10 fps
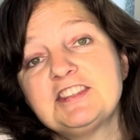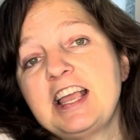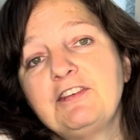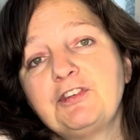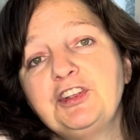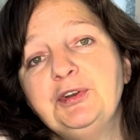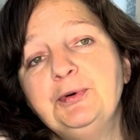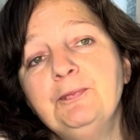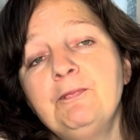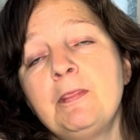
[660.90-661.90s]
like for
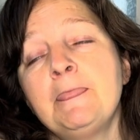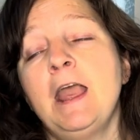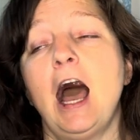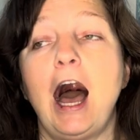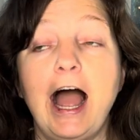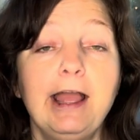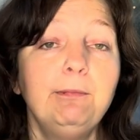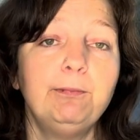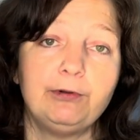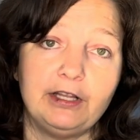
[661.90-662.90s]
you. I am
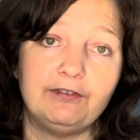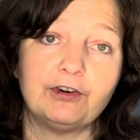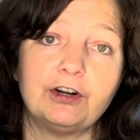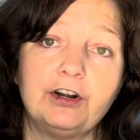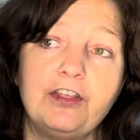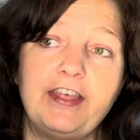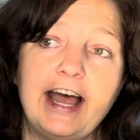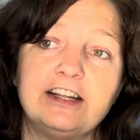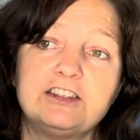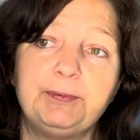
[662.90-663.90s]
a believer
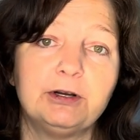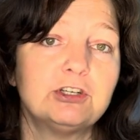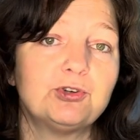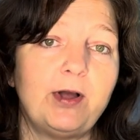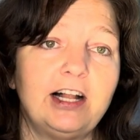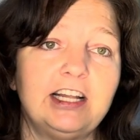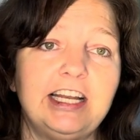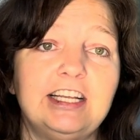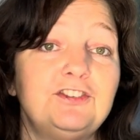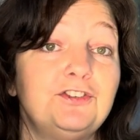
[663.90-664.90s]
that
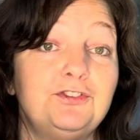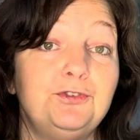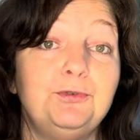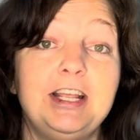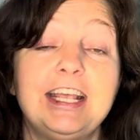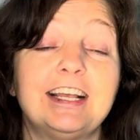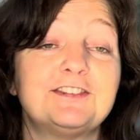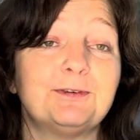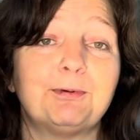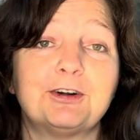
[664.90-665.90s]
spirituality is as unique
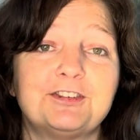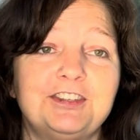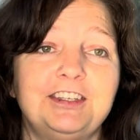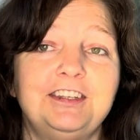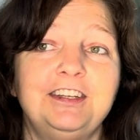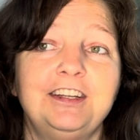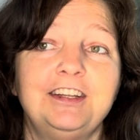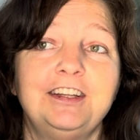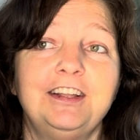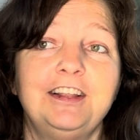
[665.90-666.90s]
as the person
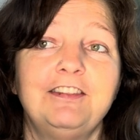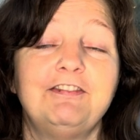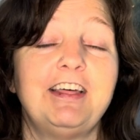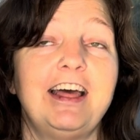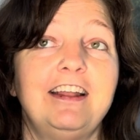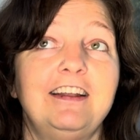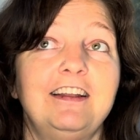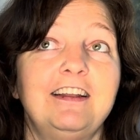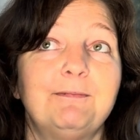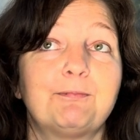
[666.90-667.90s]

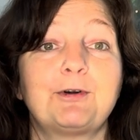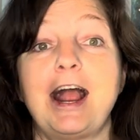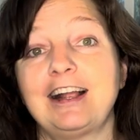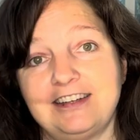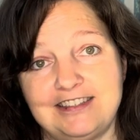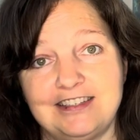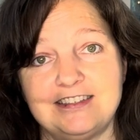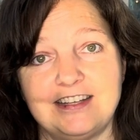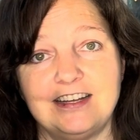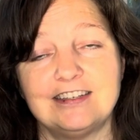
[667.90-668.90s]
that
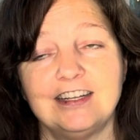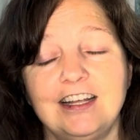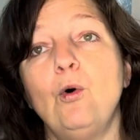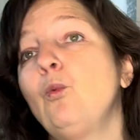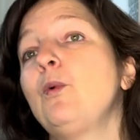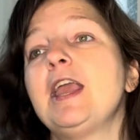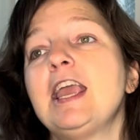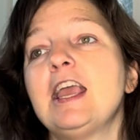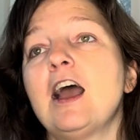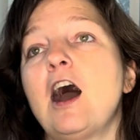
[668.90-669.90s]
practices it.
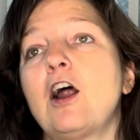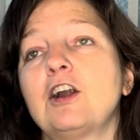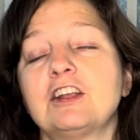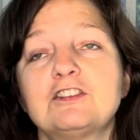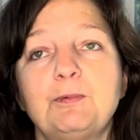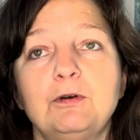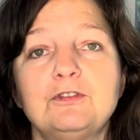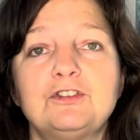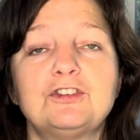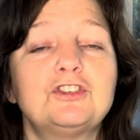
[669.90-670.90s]
We are
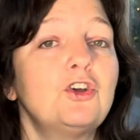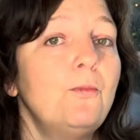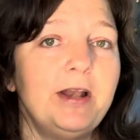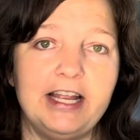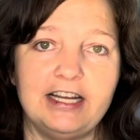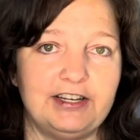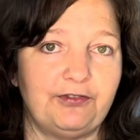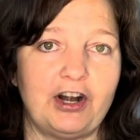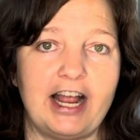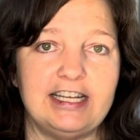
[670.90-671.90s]
exposed to so many
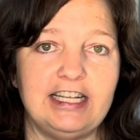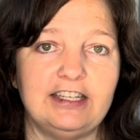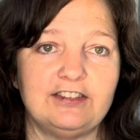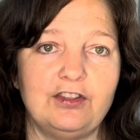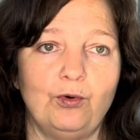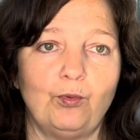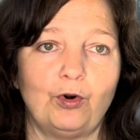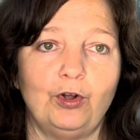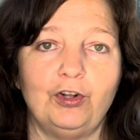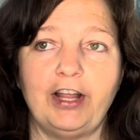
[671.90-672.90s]
different ideas in the
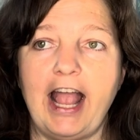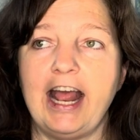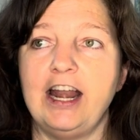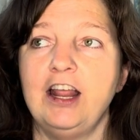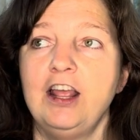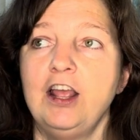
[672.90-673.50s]
world, and